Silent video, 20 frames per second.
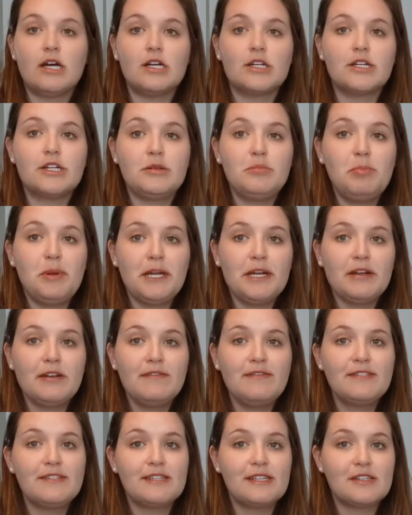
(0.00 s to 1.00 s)
A good
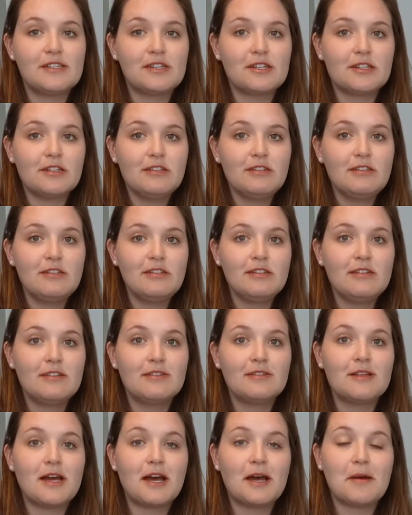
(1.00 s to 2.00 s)
pair of scissors
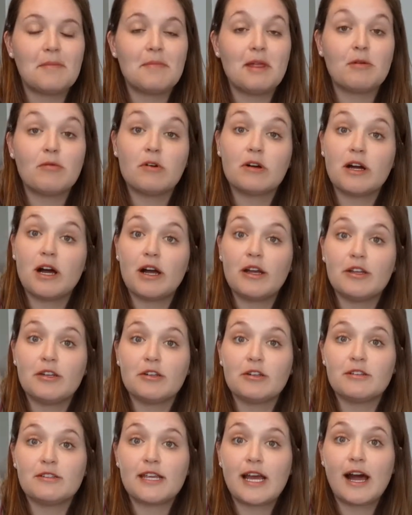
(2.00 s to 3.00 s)
that will cut
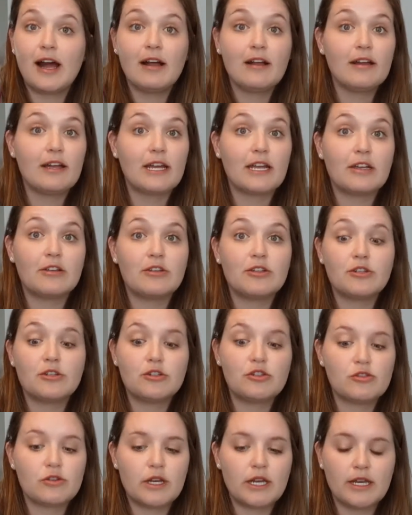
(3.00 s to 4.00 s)
your sock and your
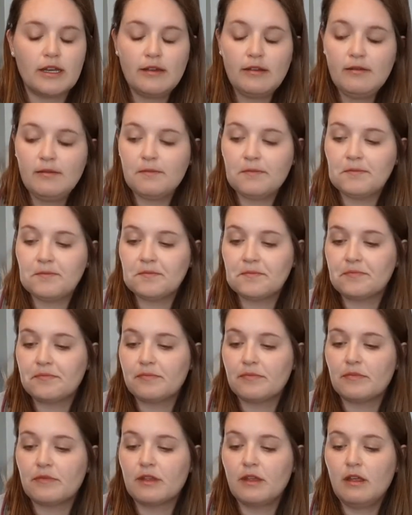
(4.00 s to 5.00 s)
string,
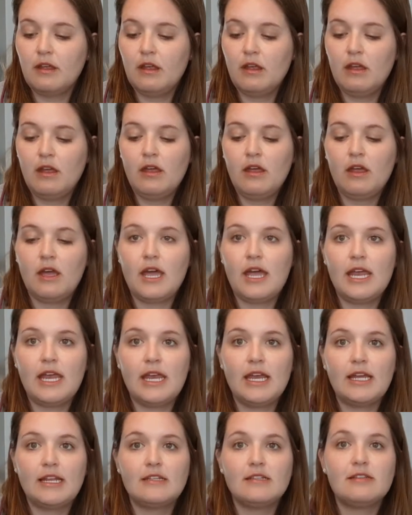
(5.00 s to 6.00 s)

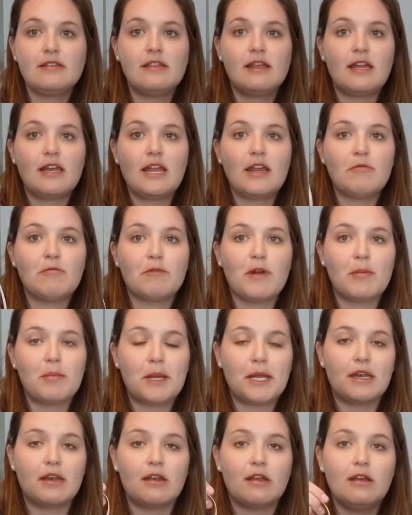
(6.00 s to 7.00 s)
and then a
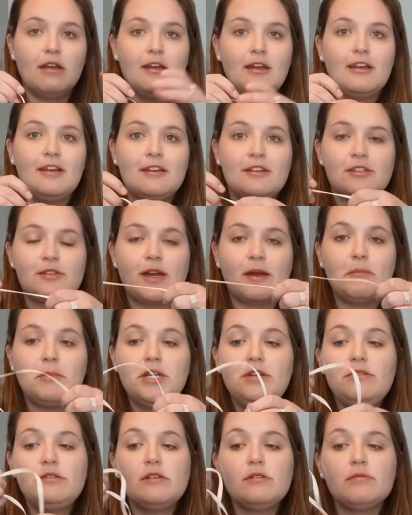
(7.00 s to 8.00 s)
ribbon. So I'm
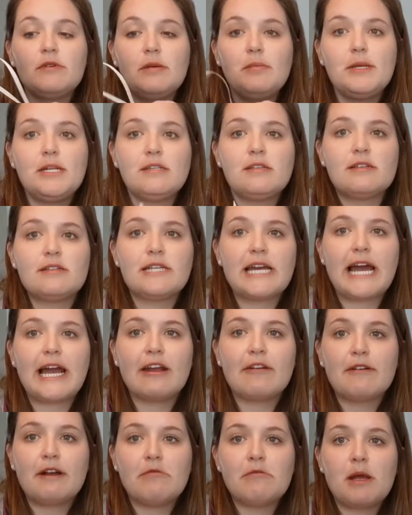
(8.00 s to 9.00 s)
going to use the ribbon to
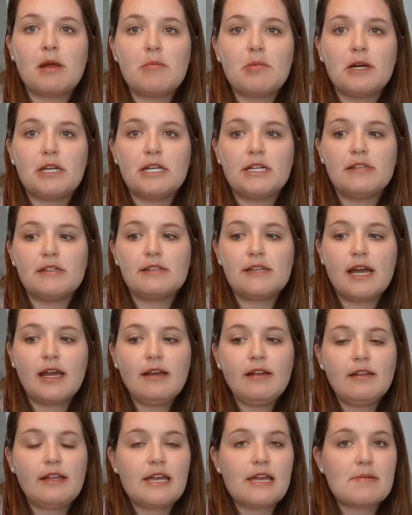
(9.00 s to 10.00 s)
tie around my bunny's
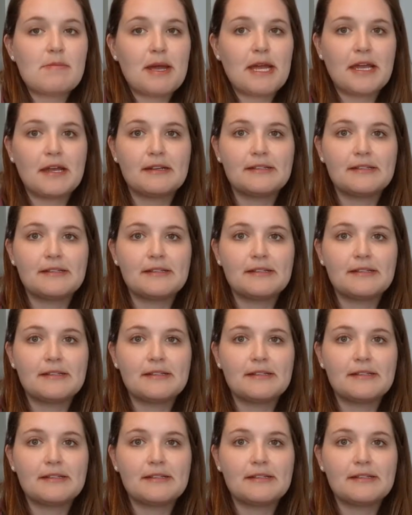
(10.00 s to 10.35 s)
neck like my